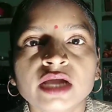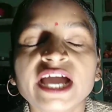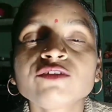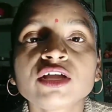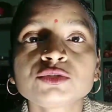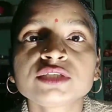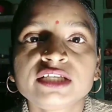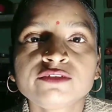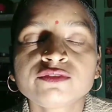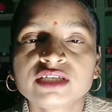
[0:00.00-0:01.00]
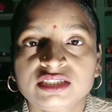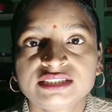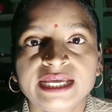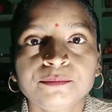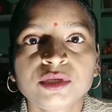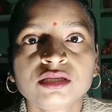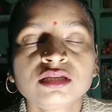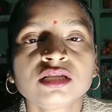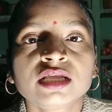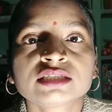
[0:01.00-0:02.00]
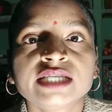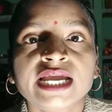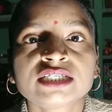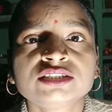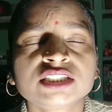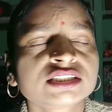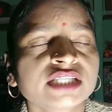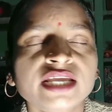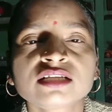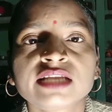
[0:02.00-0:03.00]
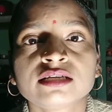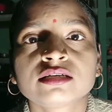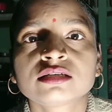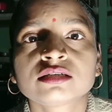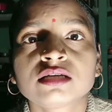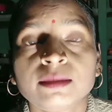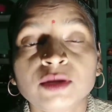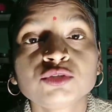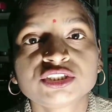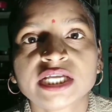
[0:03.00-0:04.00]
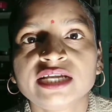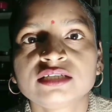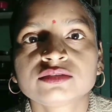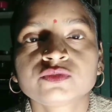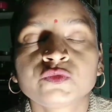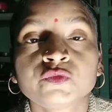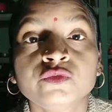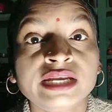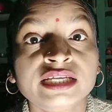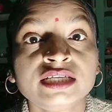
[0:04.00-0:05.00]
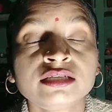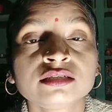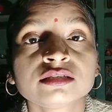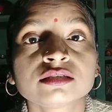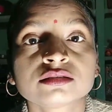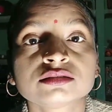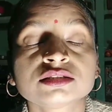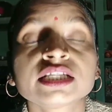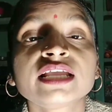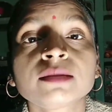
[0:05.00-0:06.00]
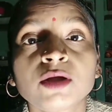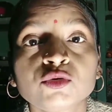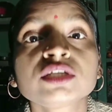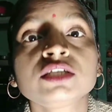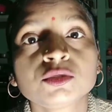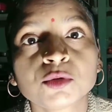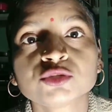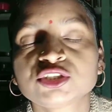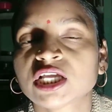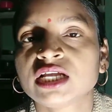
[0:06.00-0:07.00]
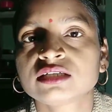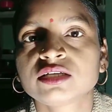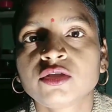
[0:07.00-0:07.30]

I want to give an example that just think about a child. When he think about a newborn child,